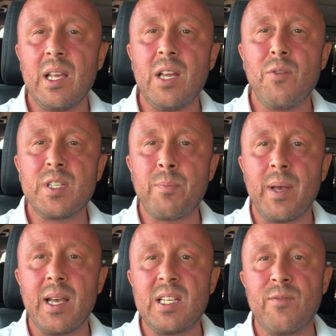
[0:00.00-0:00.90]

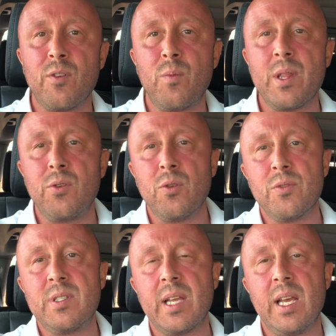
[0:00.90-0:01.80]
irrespective of whether you're
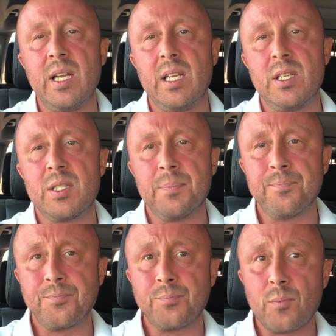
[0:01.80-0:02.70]
on dailies
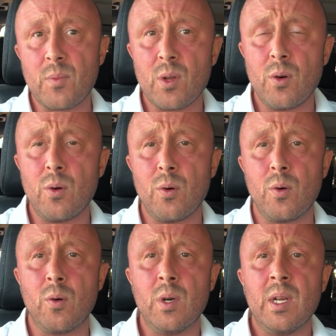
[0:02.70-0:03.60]

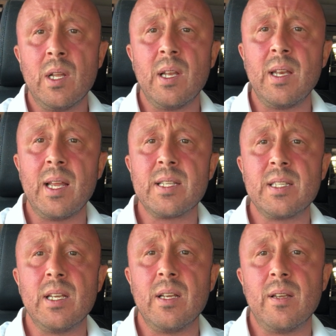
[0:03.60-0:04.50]
or
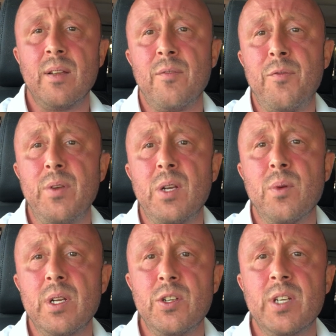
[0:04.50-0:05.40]
less
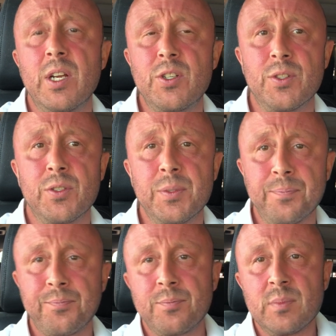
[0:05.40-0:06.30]
frequent injections,
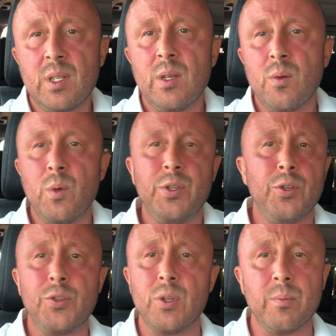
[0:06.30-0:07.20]
which
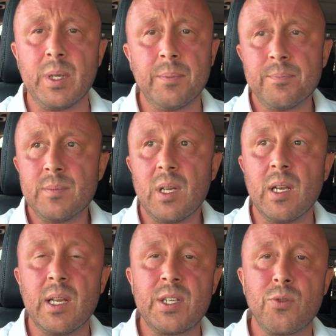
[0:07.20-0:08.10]
you shouldn't be
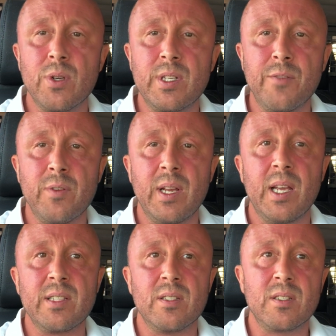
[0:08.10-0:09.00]
unless you're on a different
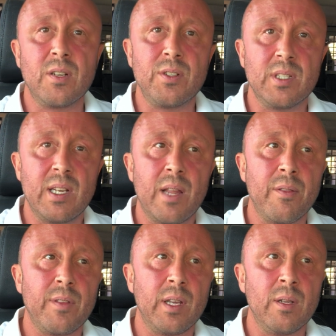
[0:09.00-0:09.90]
ester such as
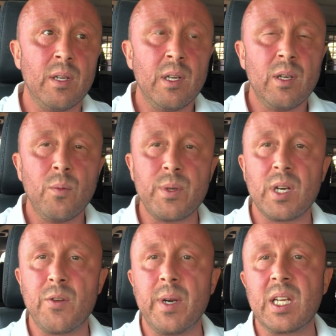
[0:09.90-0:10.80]
enanthate, which
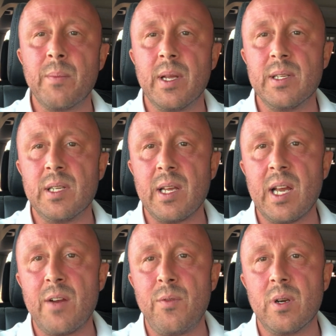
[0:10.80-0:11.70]
I recommend
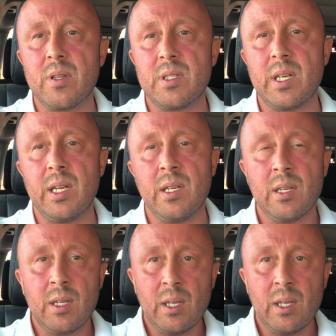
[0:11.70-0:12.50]
every other day,